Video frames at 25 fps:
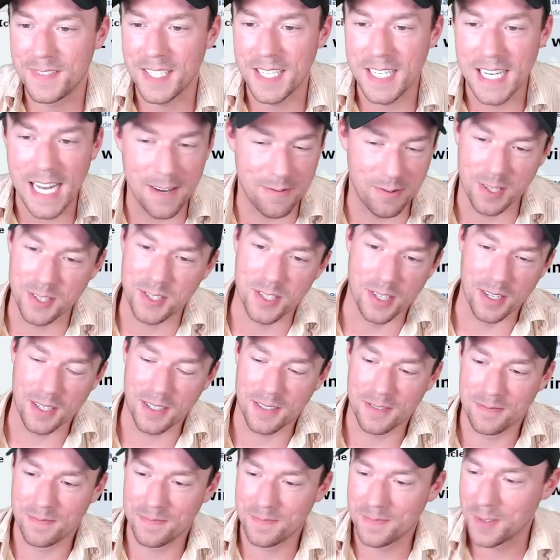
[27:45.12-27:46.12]
Didn't have what it
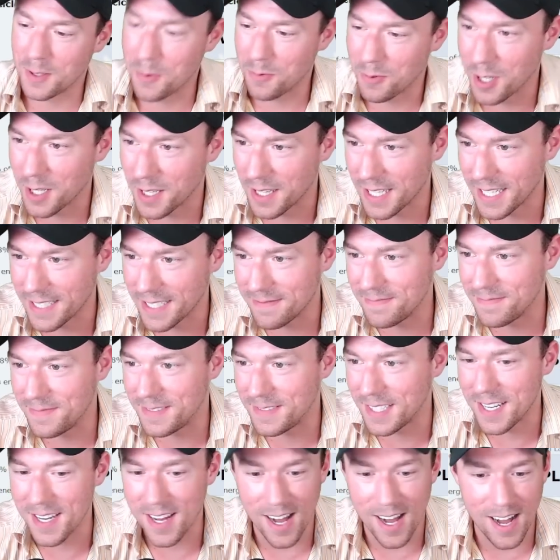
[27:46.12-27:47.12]
took. Really
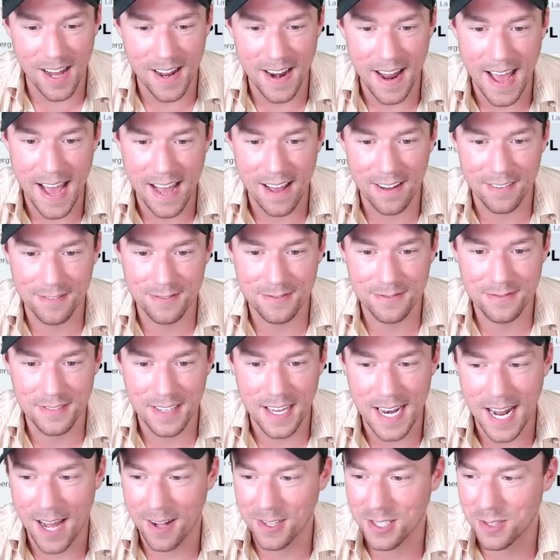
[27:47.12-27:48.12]
did not
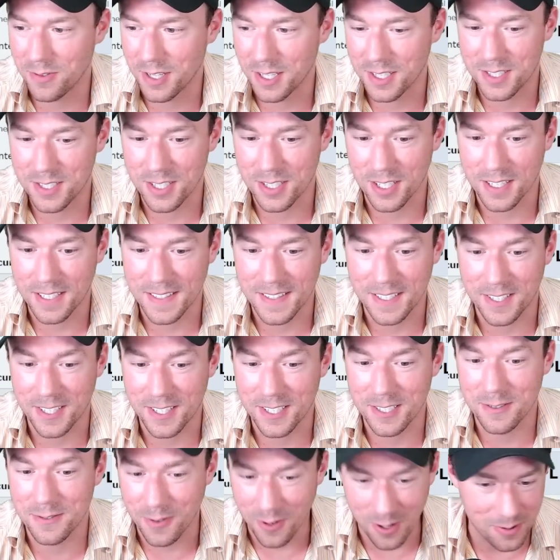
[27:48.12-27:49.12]
have an ounce of what it took, and they're
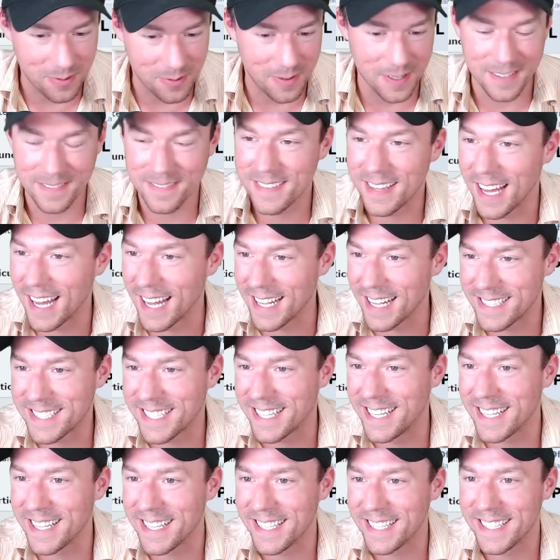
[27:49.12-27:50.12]
going to forfeit.
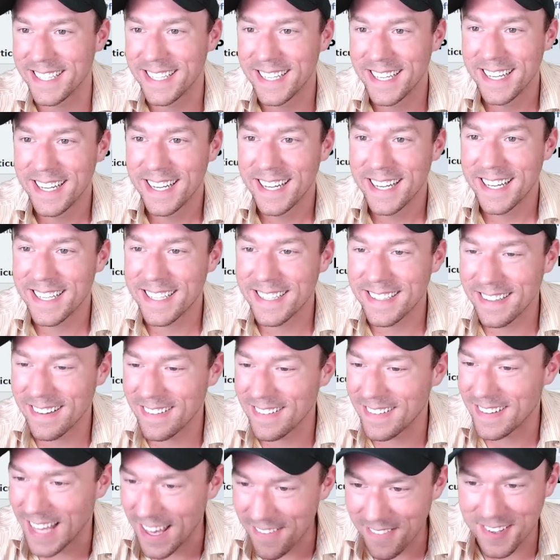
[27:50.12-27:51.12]
That's going to
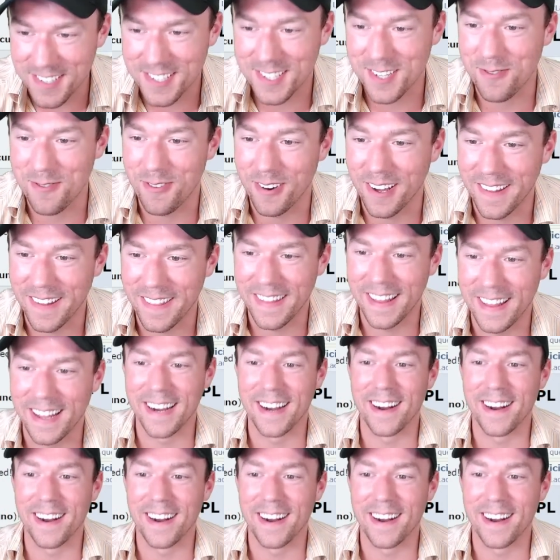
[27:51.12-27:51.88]
give us the win